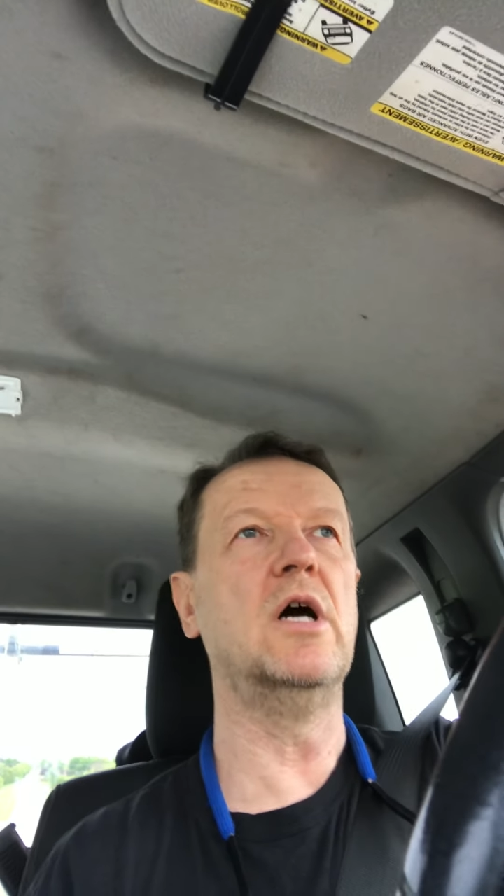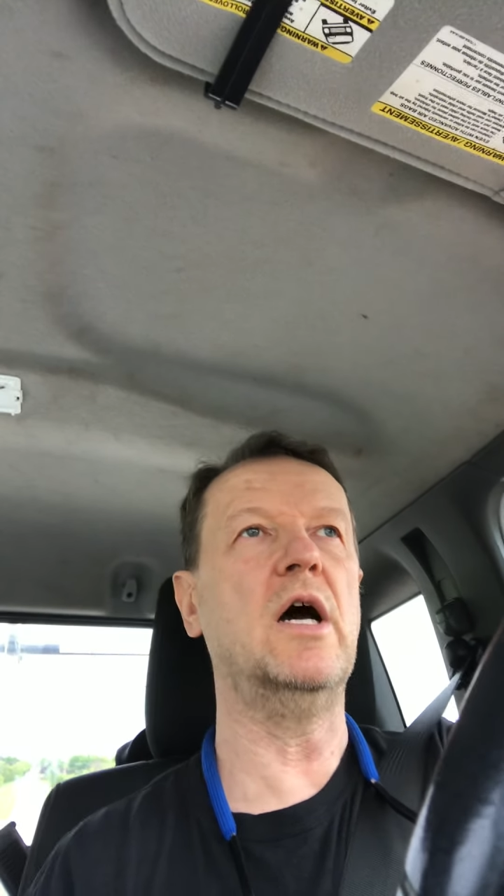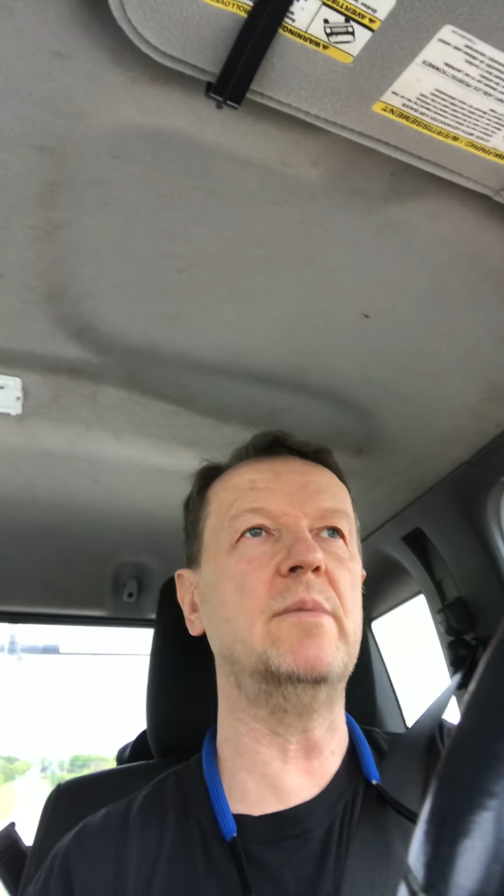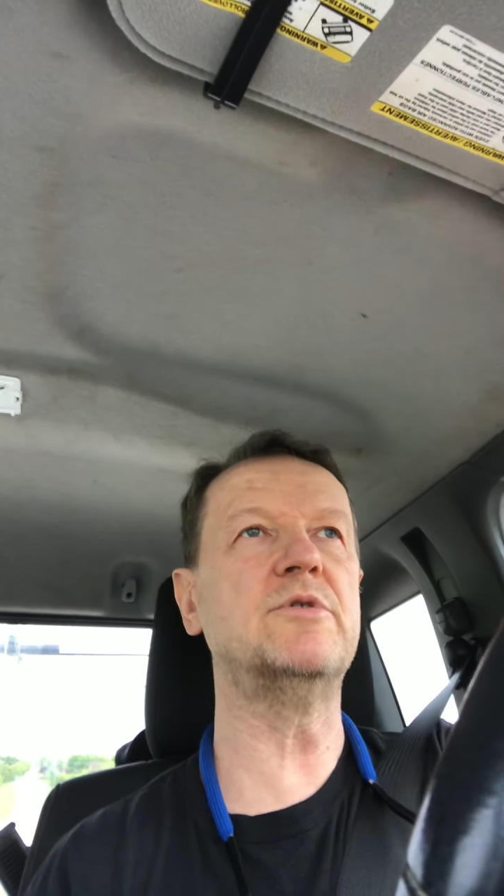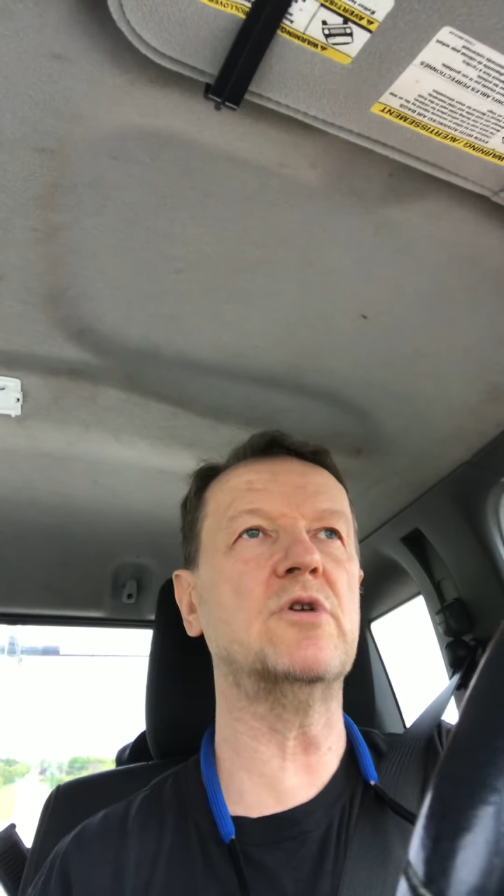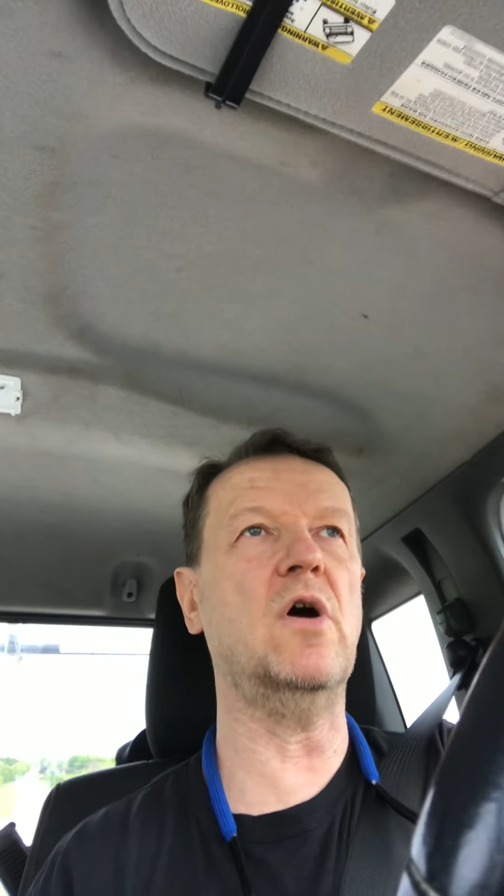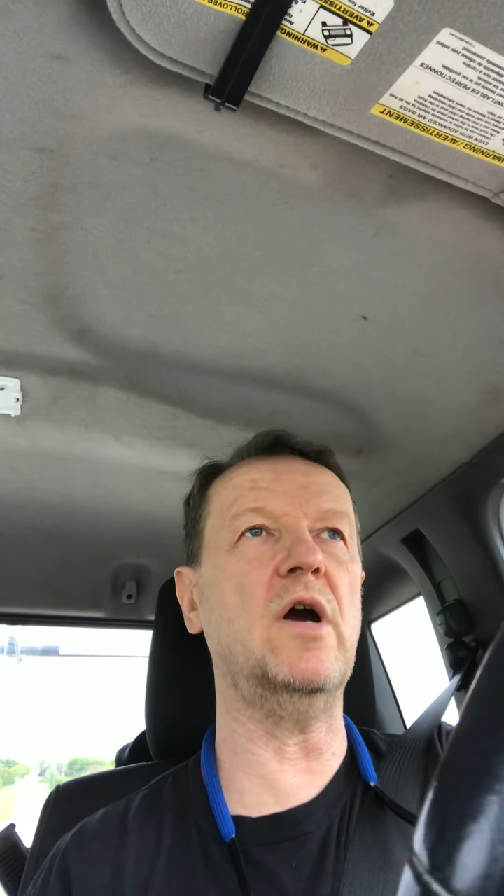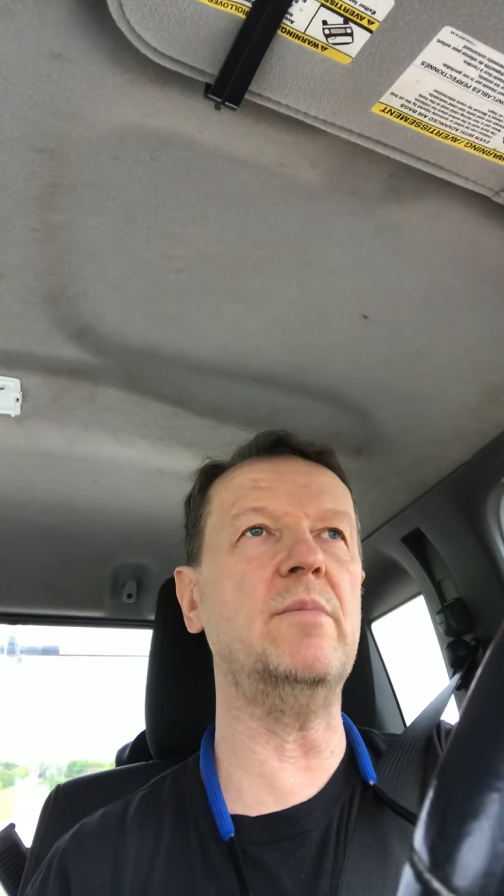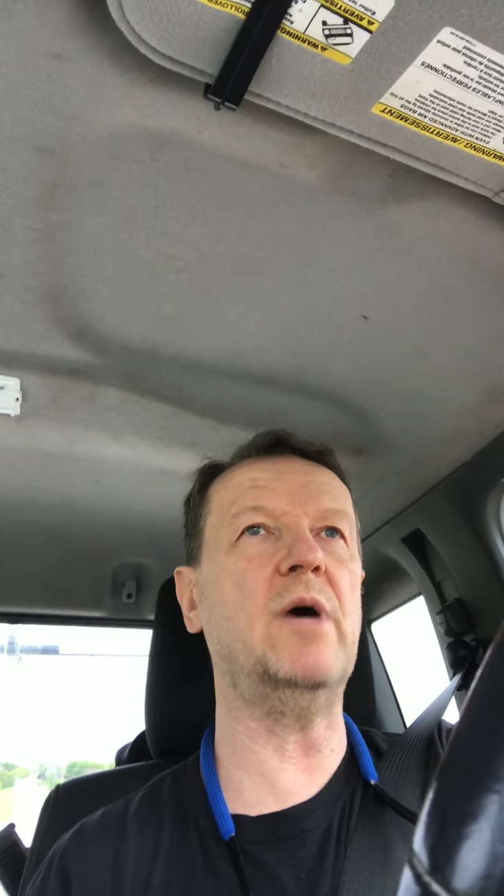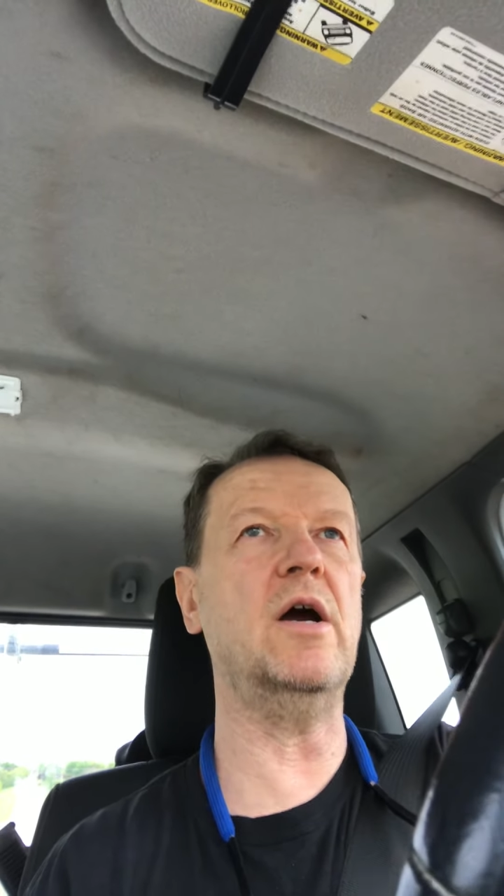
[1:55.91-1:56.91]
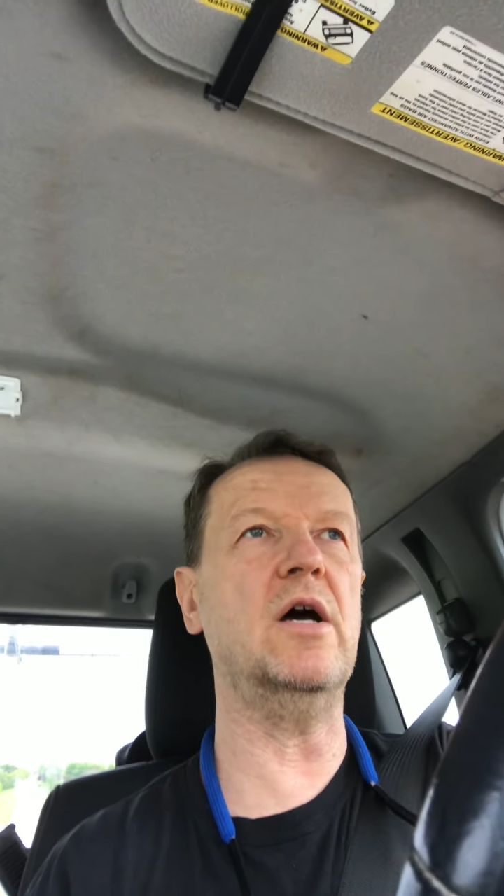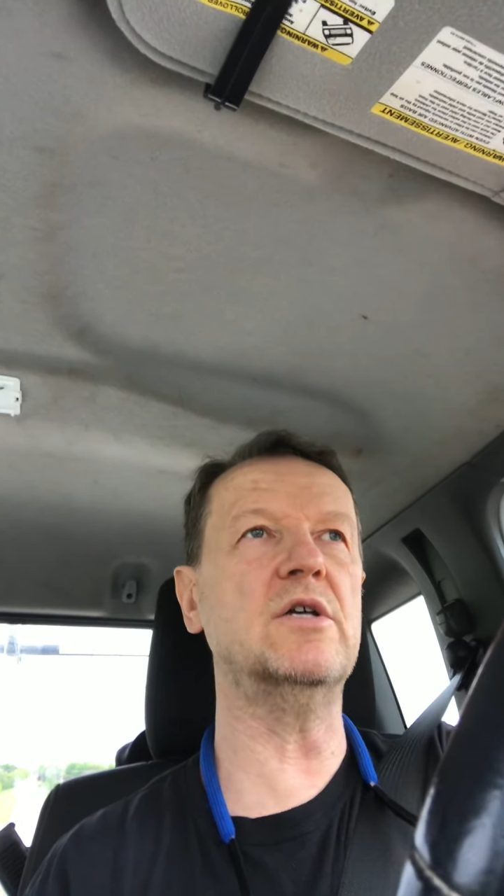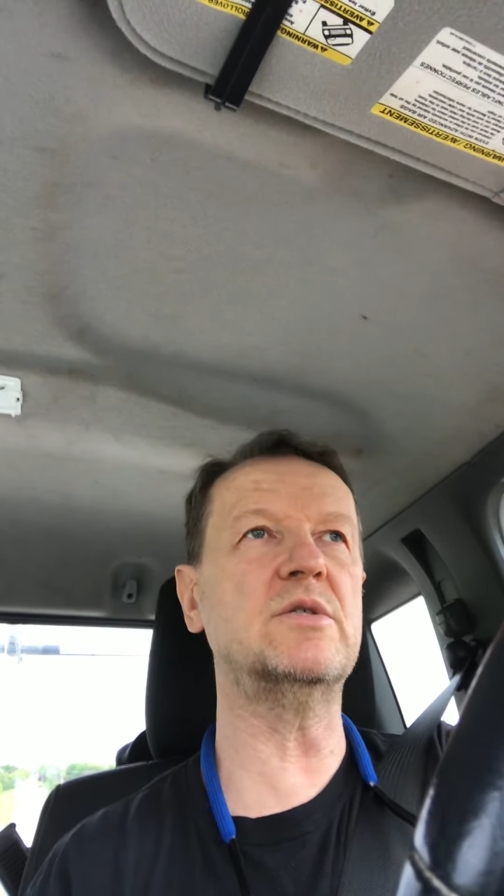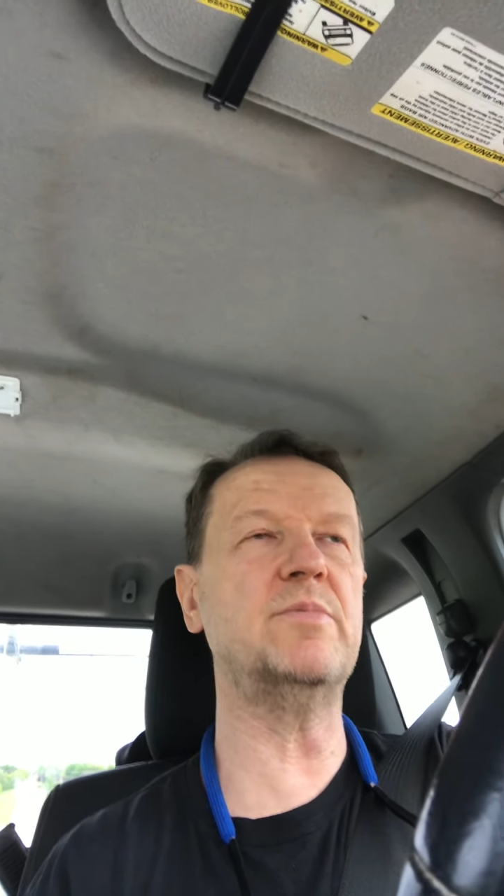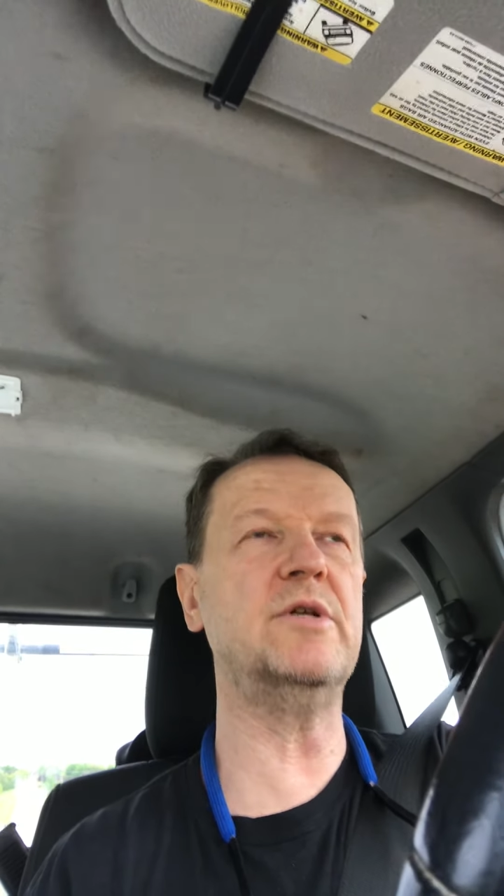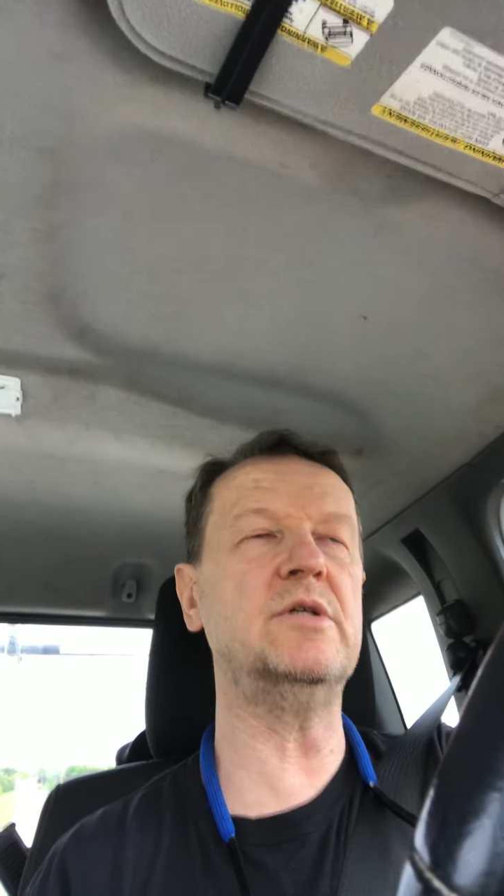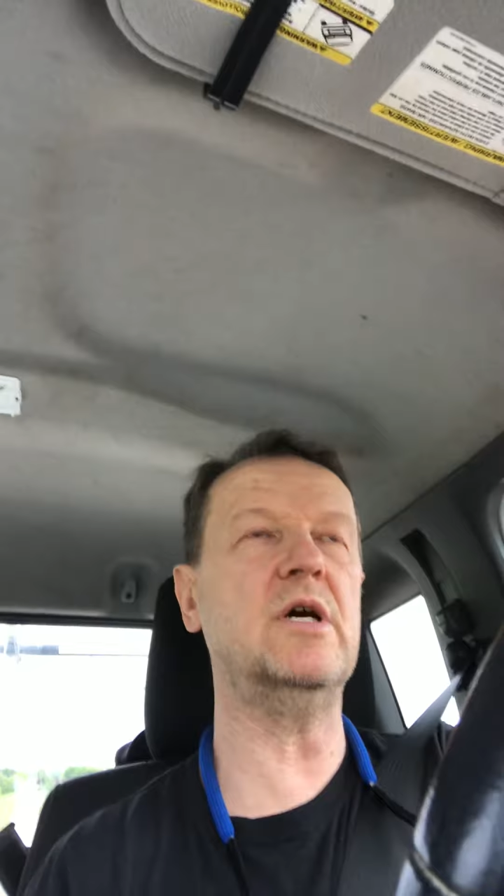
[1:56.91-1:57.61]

I'm sorry, my husband